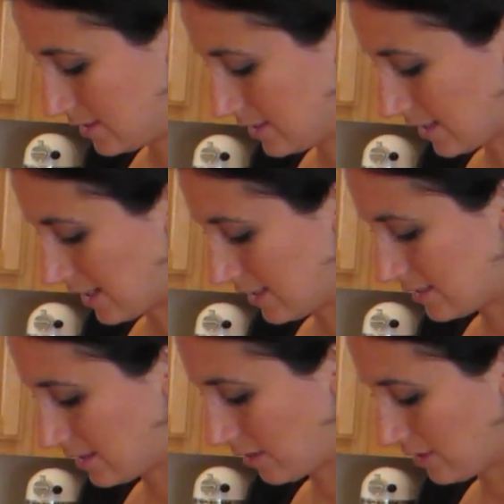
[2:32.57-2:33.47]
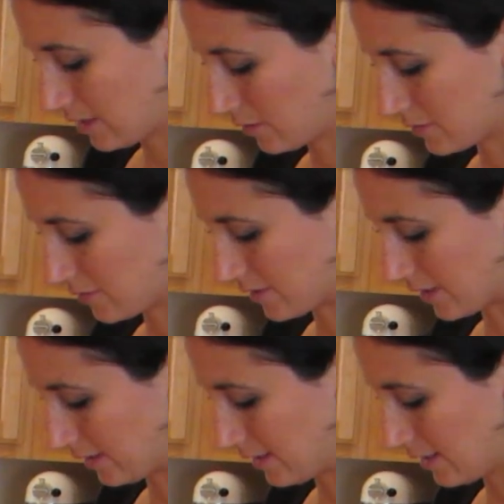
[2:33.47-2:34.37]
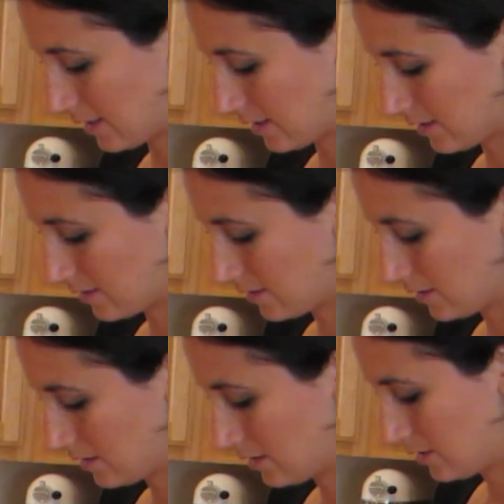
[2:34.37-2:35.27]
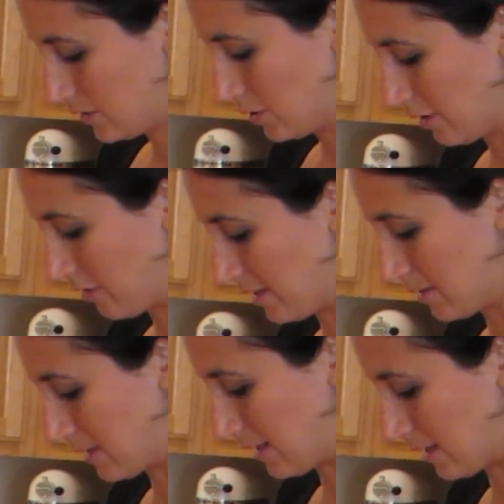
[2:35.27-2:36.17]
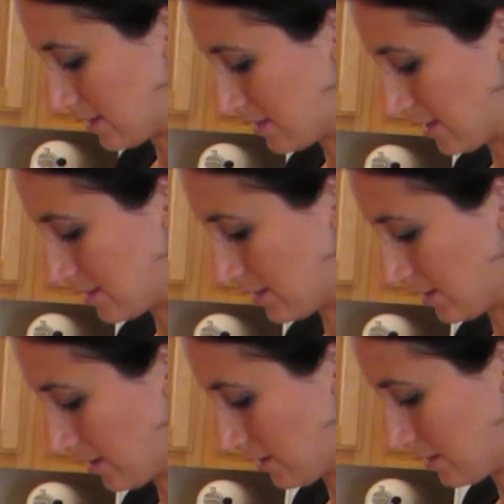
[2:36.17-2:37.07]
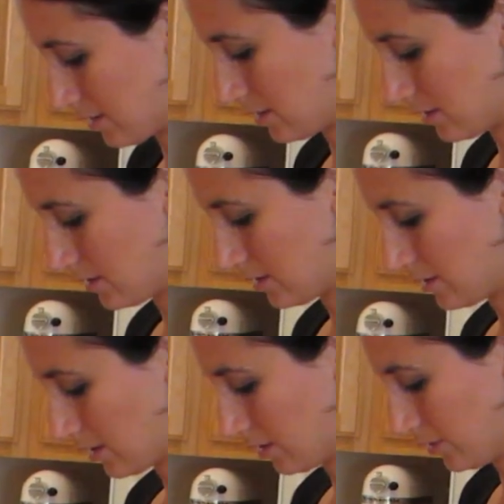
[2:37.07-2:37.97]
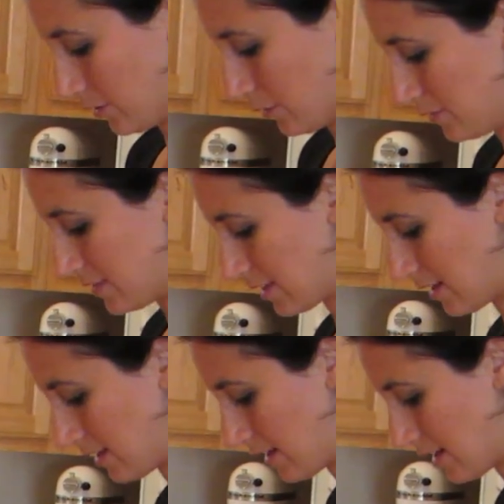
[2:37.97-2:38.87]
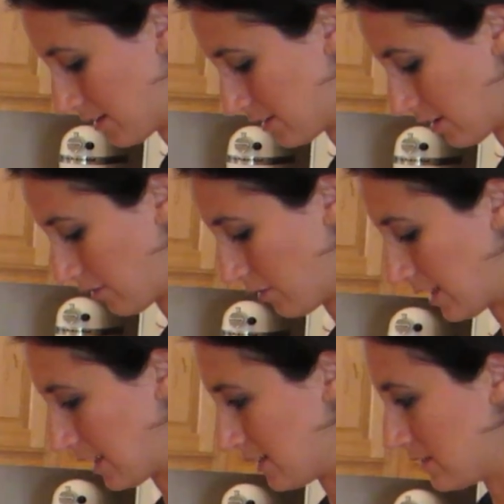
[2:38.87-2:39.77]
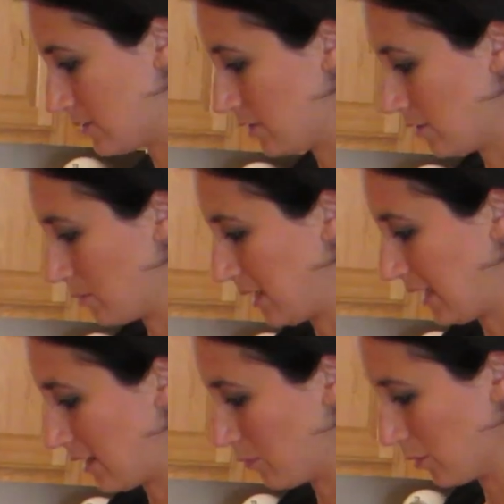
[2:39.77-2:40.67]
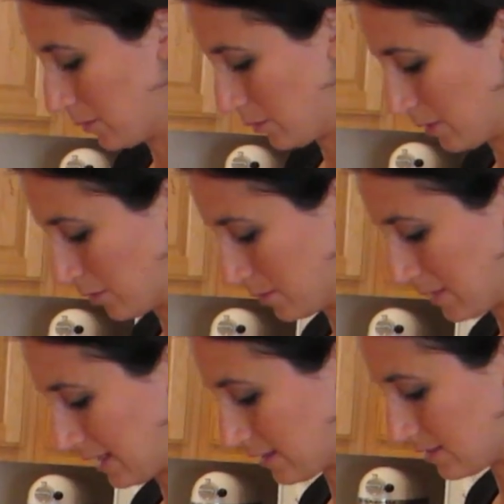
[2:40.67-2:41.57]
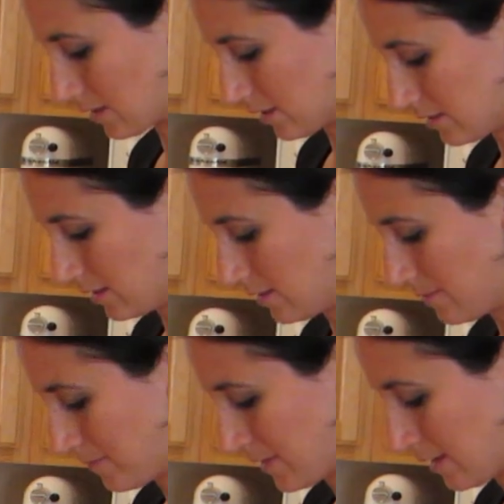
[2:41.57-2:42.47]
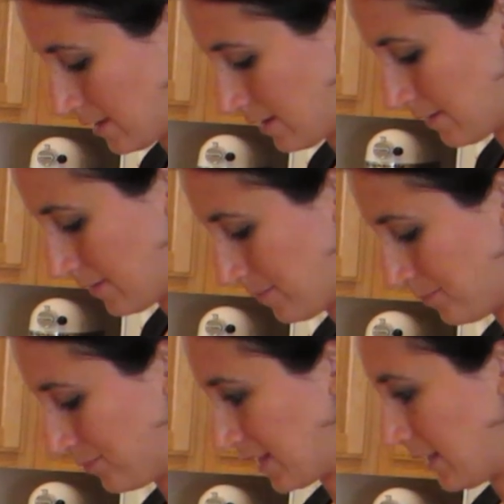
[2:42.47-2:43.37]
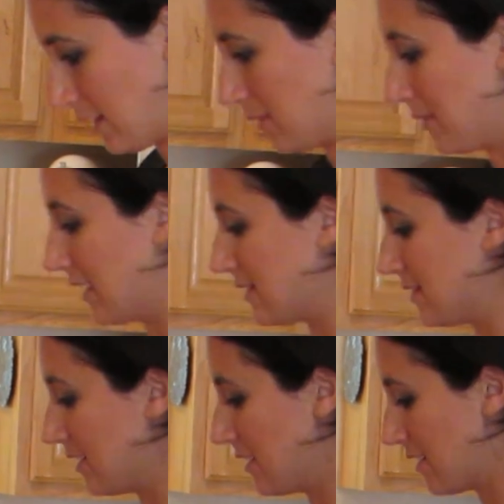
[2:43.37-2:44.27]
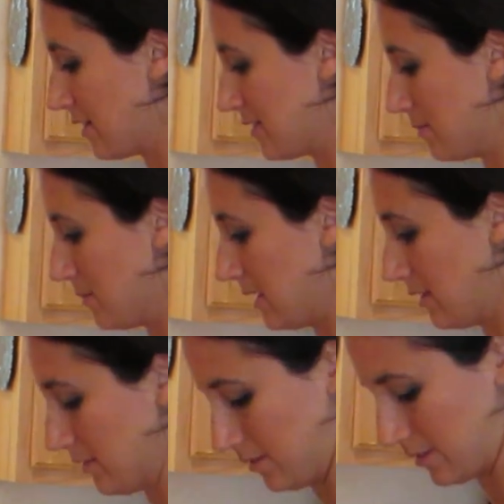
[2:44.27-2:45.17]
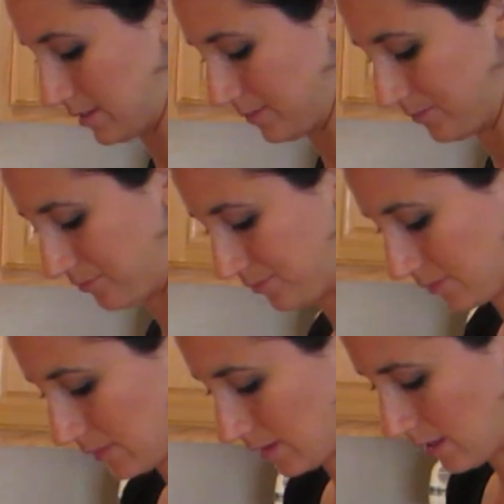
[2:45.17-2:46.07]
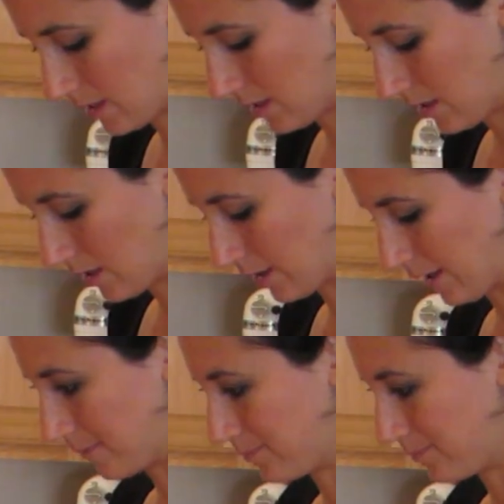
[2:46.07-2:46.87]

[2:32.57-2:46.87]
dice 3 cloves of garlic, 2 to 3 depending on the size of the garlic cloves. And then I'm going to throw that into the pan we will be making the sauce in. Then we can get started on our tomatoes. Okay.